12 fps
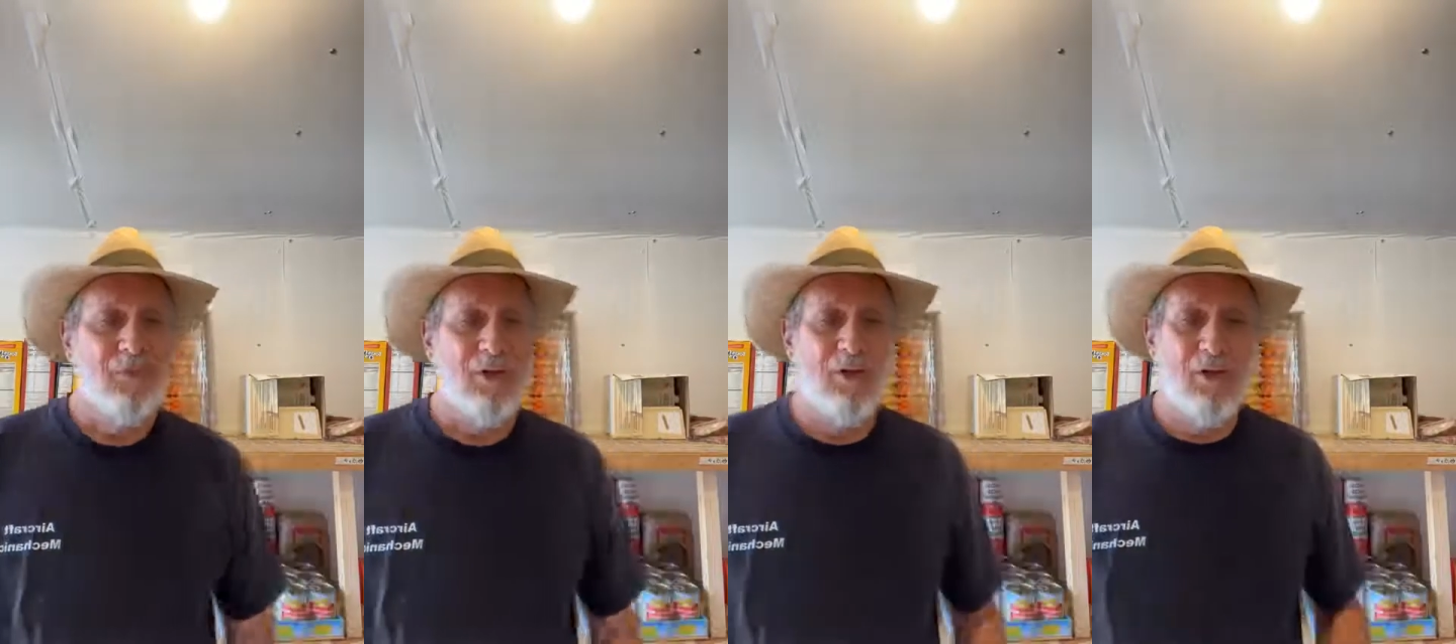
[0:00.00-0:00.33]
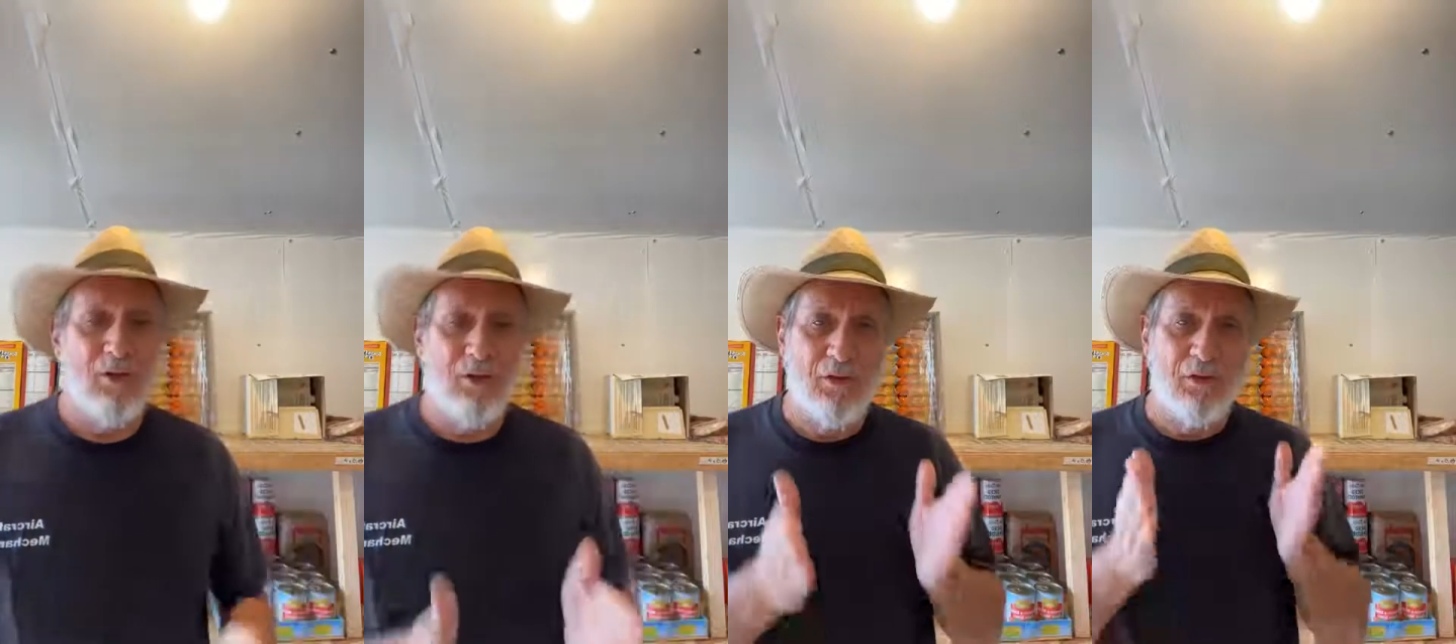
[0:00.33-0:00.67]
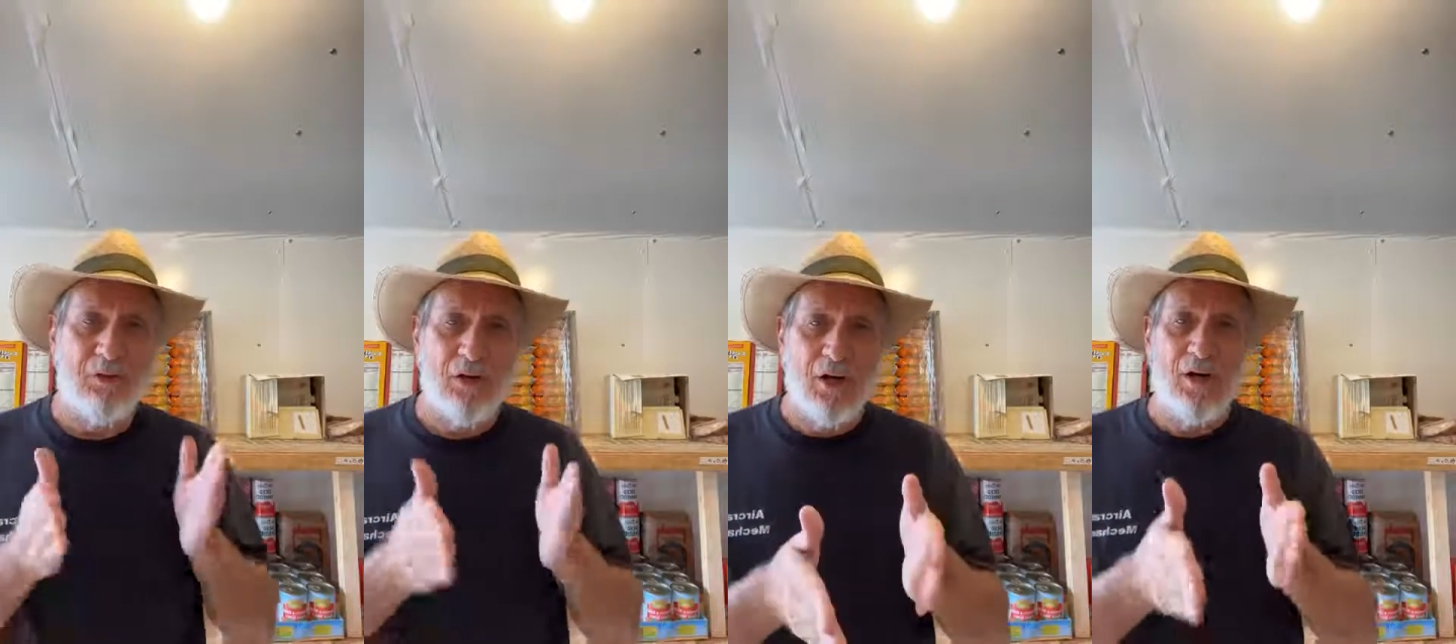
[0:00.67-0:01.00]
you
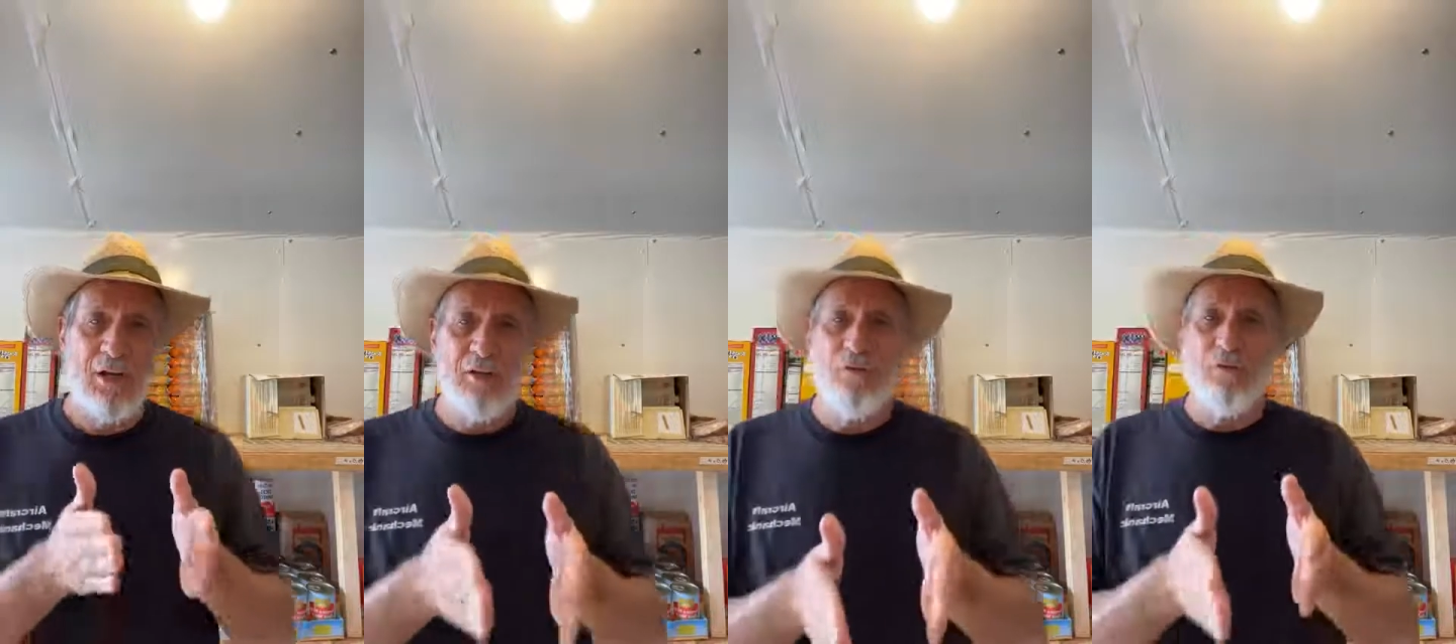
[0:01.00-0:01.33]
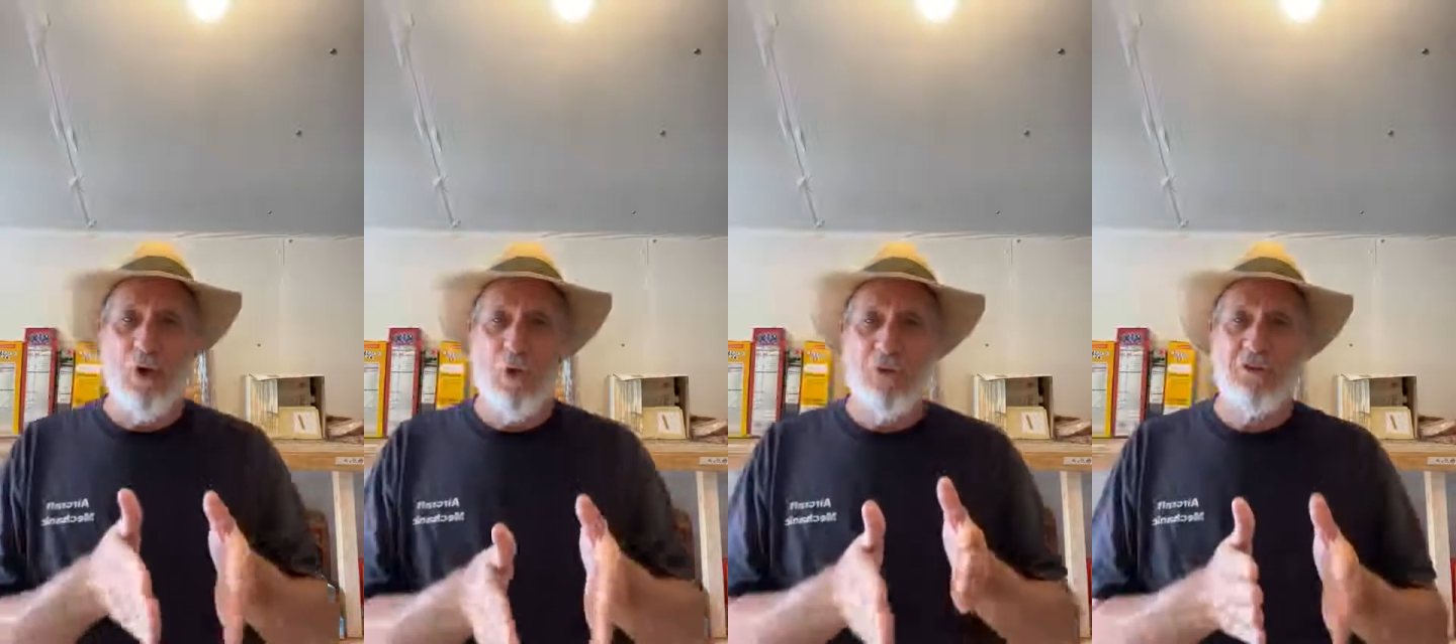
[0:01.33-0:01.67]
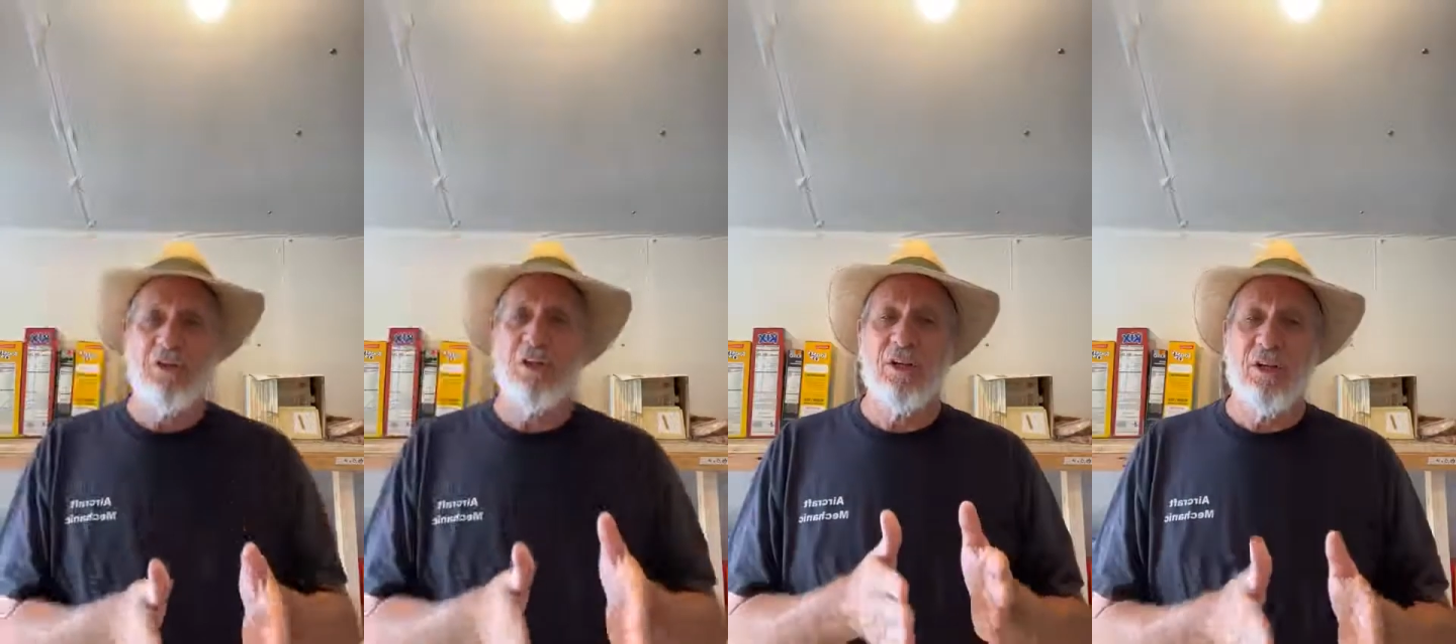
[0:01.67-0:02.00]
start
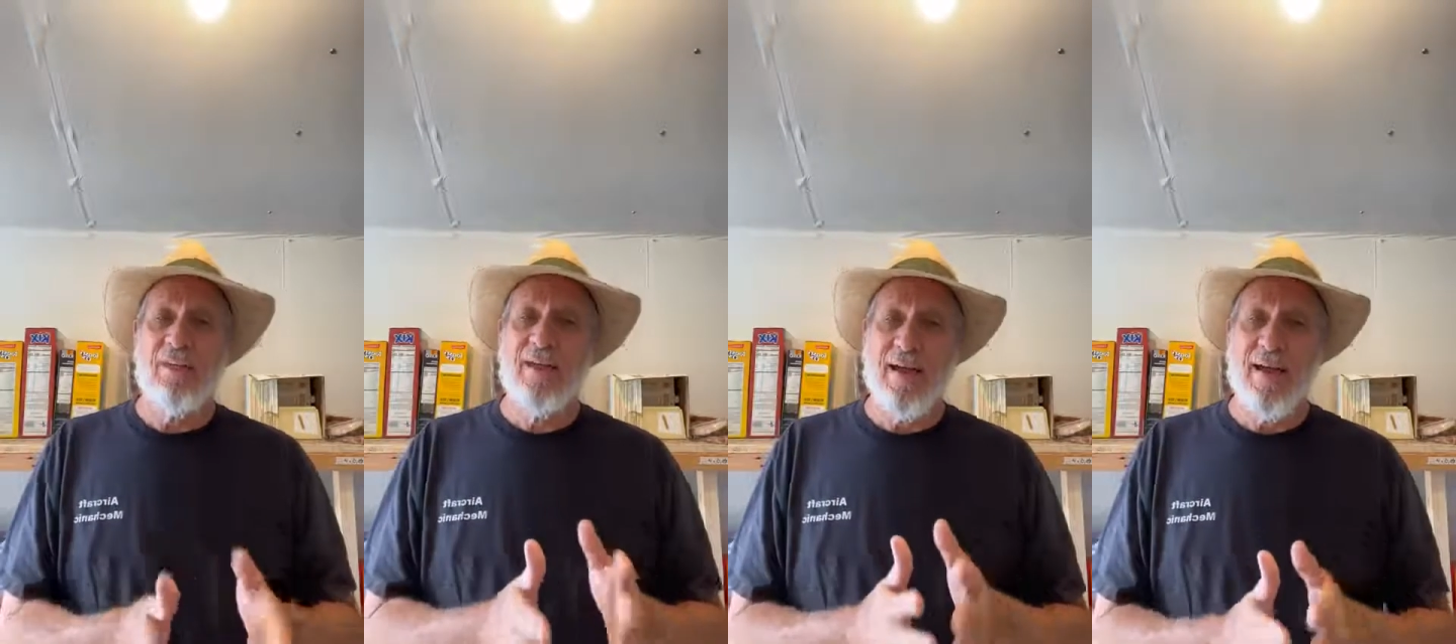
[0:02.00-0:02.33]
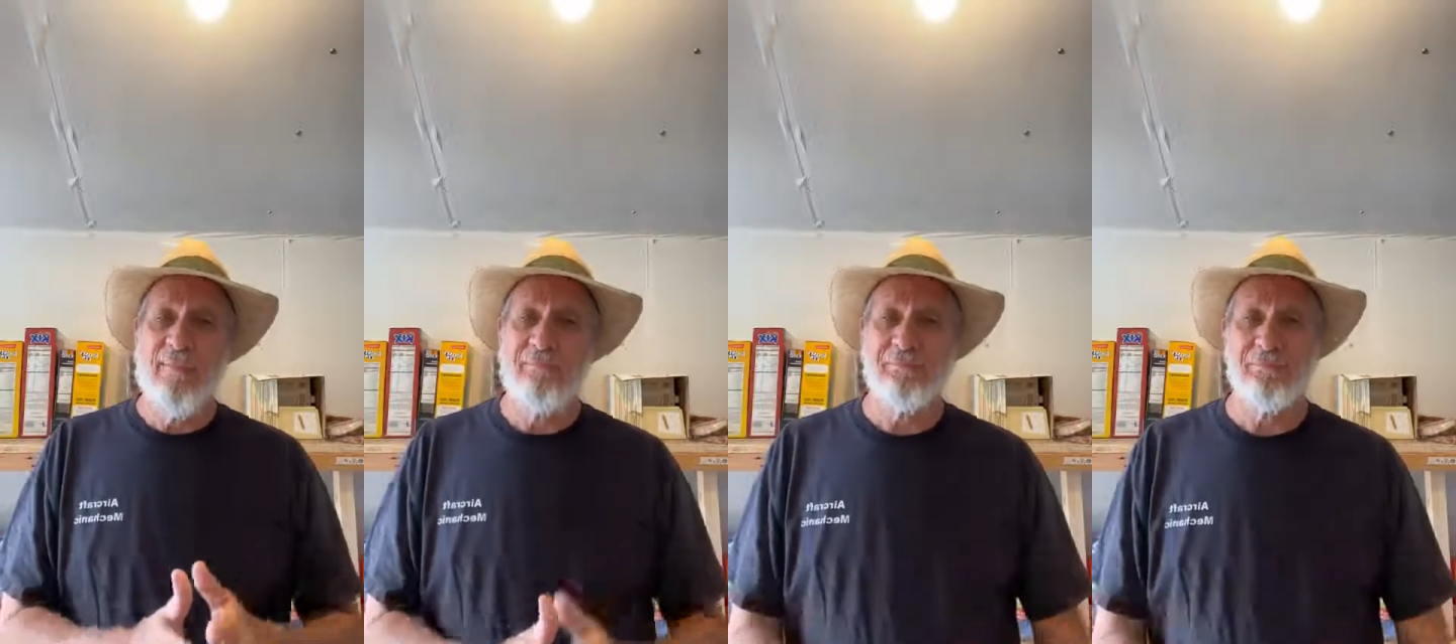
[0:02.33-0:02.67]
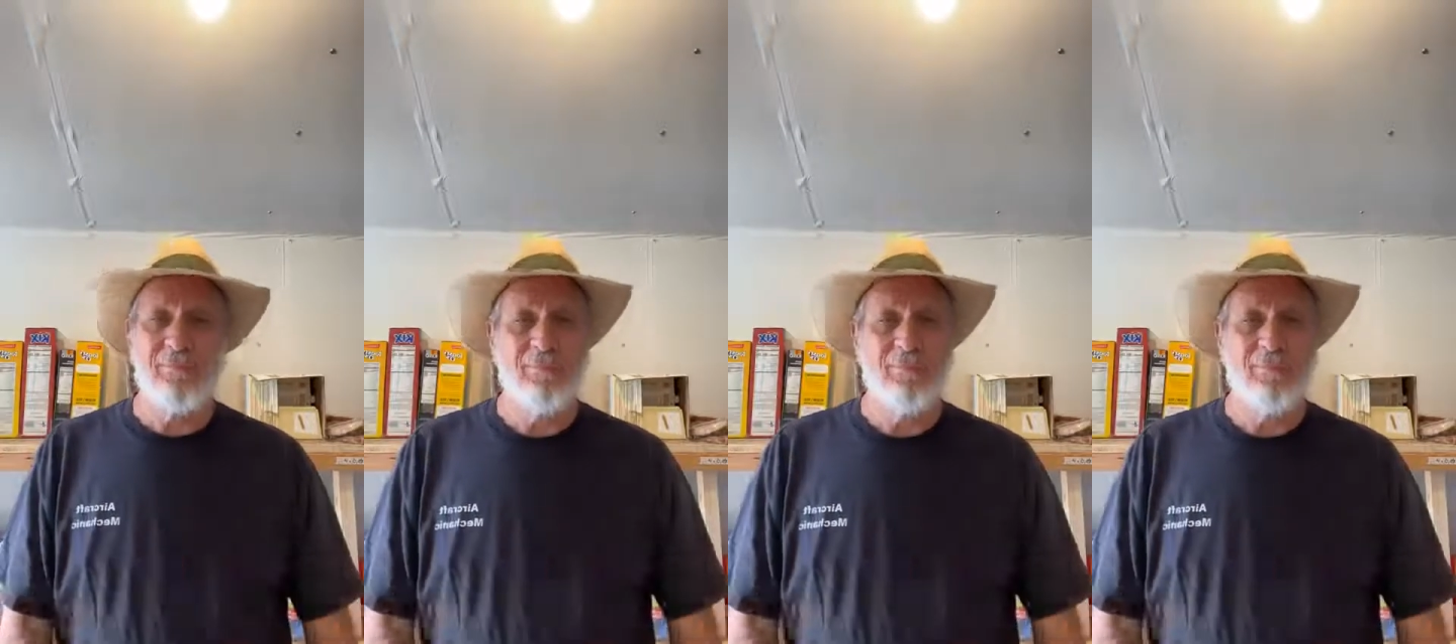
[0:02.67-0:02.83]
focusing on that,